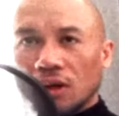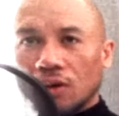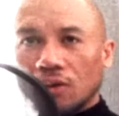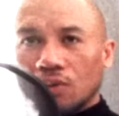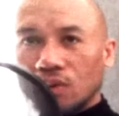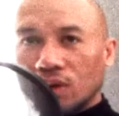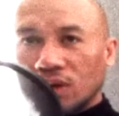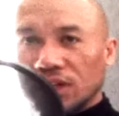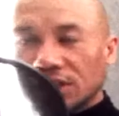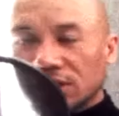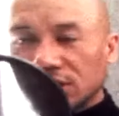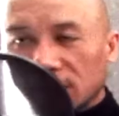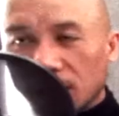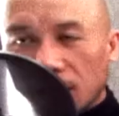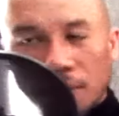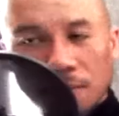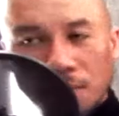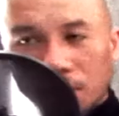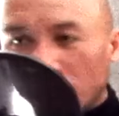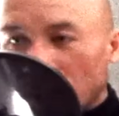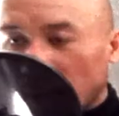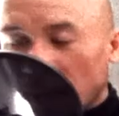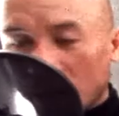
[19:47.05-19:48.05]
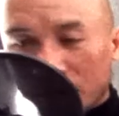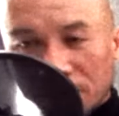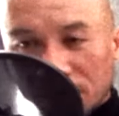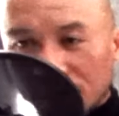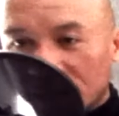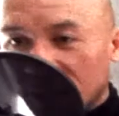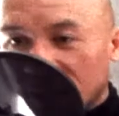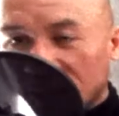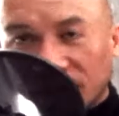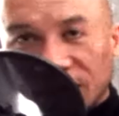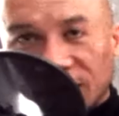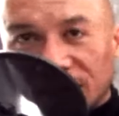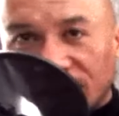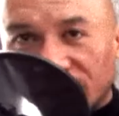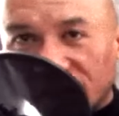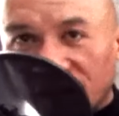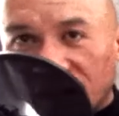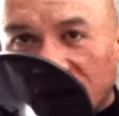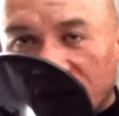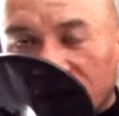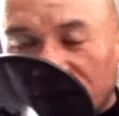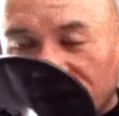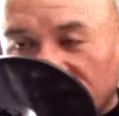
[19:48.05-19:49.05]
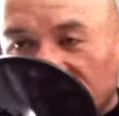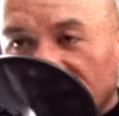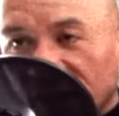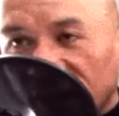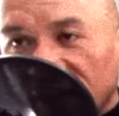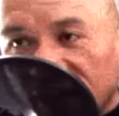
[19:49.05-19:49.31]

was immediately cut off.